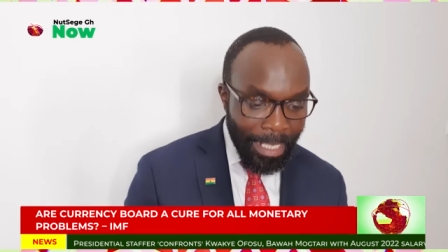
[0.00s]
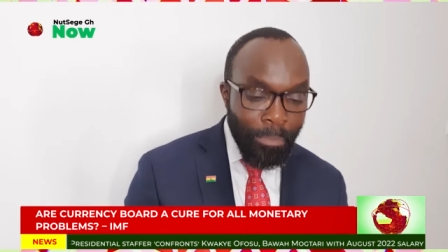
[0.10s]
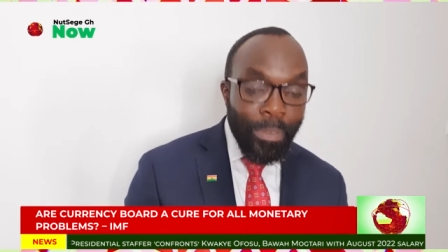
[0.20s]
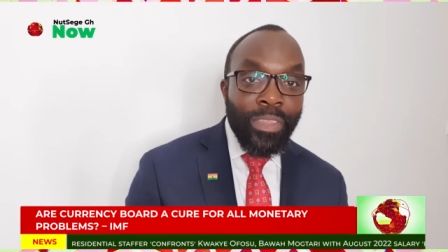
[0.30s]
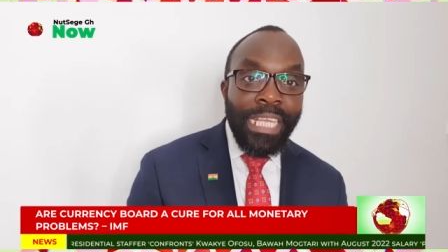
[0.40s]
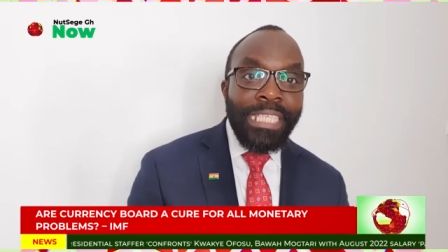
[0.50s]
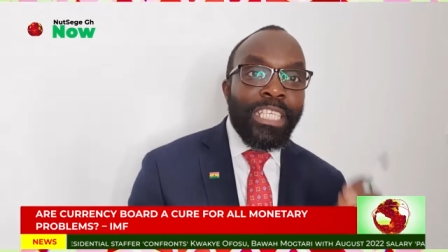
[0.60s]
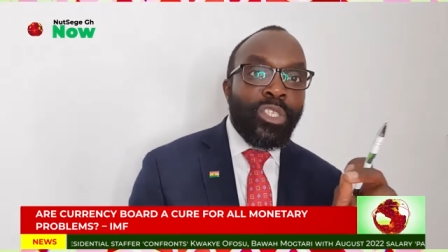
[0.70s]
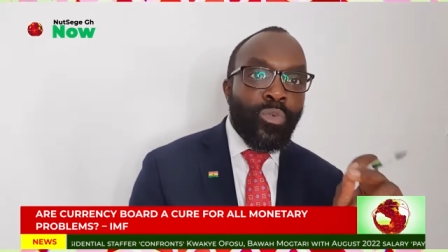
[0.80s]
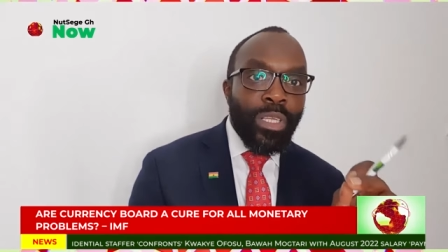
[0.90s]
But this
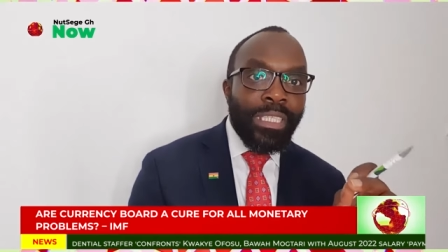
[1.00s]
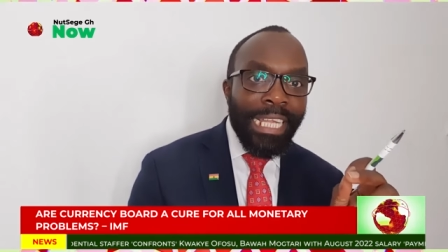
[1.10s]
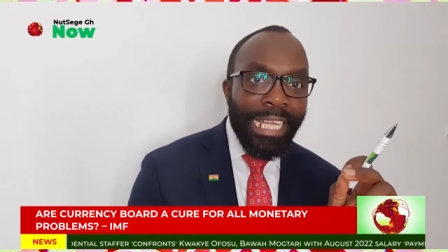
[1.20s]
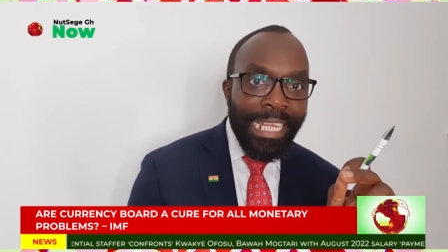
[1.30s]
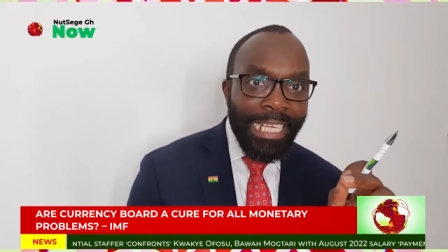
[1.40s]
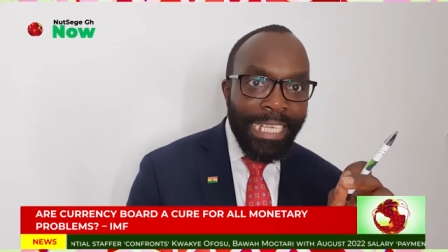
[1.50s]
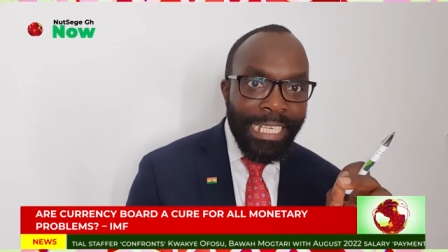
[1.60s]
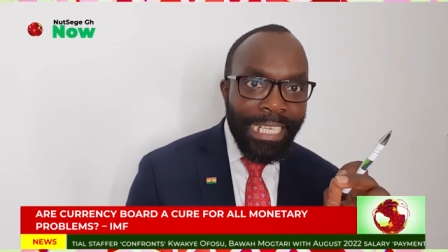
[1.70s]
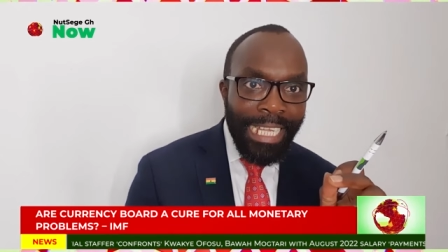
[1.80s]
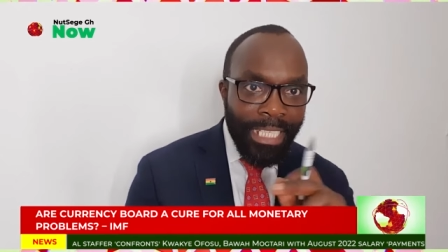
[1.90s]
is what
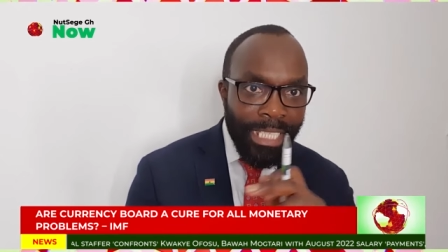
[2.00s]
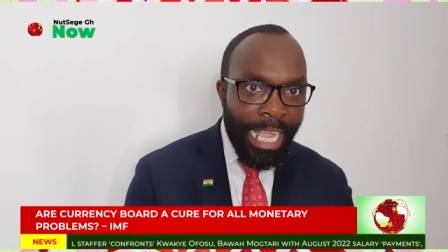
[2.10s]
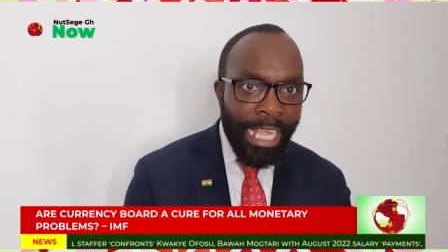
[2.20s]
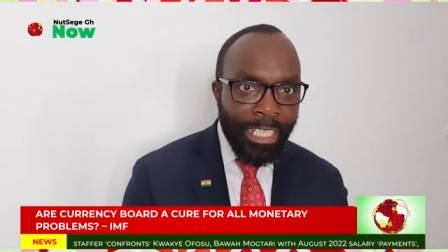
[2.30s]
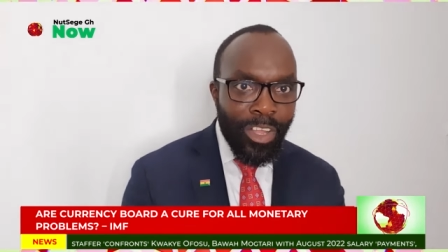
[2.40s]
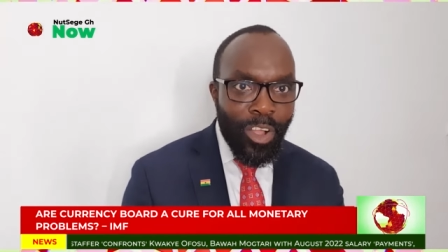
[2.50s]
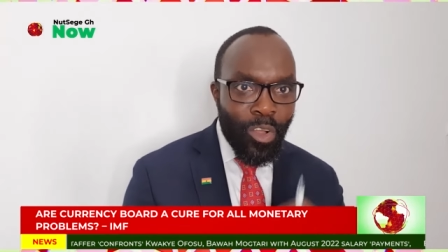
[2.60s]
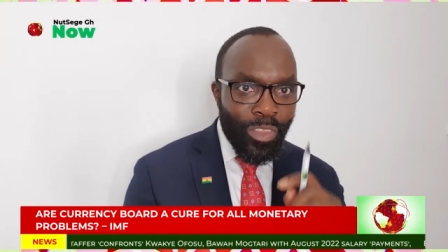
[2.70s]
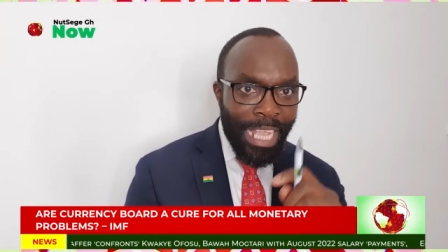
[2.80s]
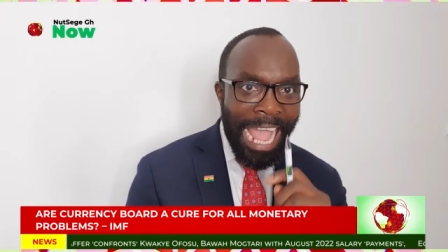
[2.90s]
is said
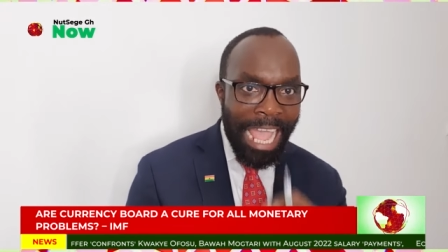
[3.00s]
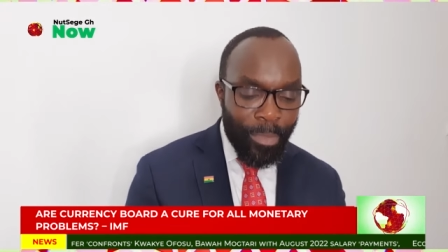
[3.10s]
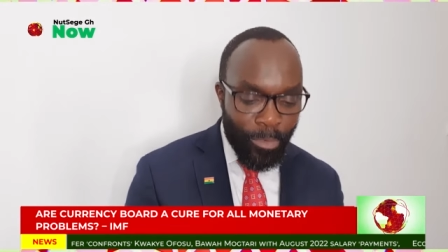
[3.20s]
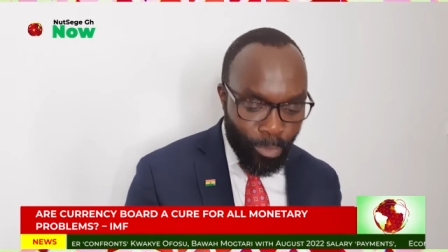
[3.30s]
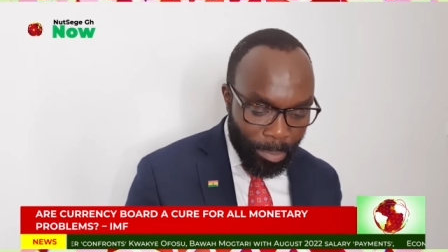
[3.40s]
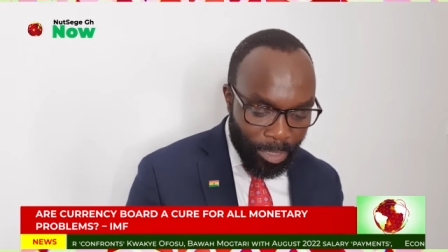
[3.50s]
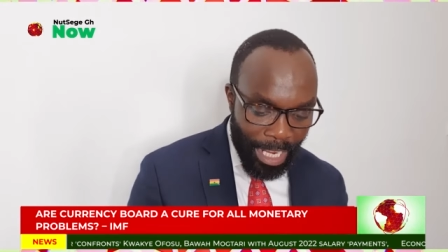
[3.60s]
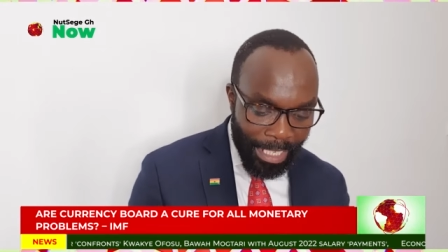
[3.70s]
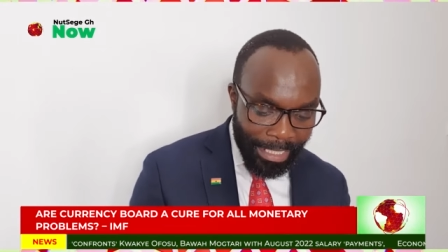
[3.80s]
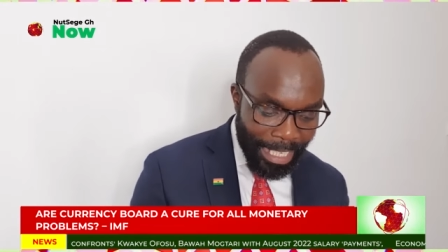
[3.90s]
on the IMF
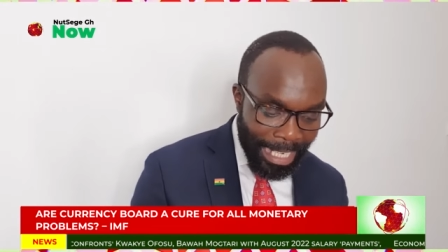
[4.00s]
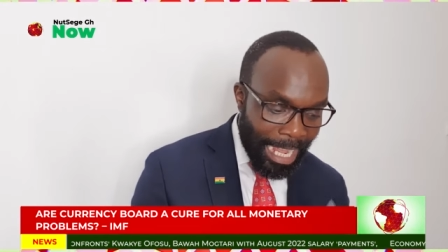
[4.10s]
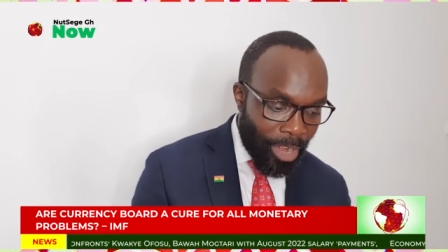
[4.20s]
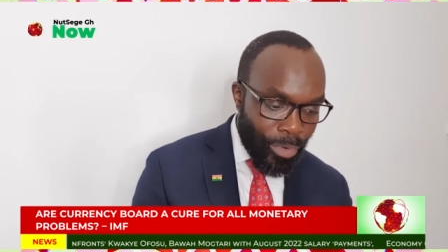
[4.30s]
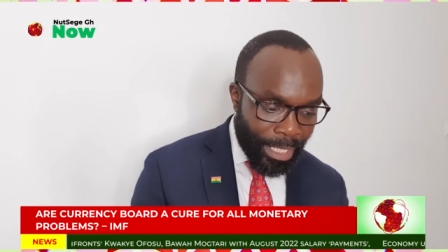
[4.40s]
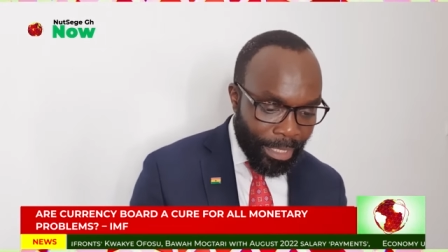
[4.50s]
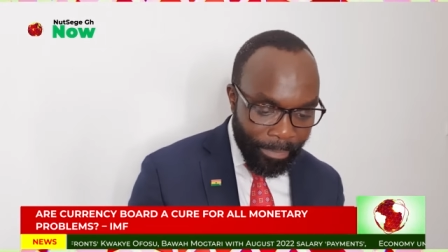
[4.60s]
website. And I'll read.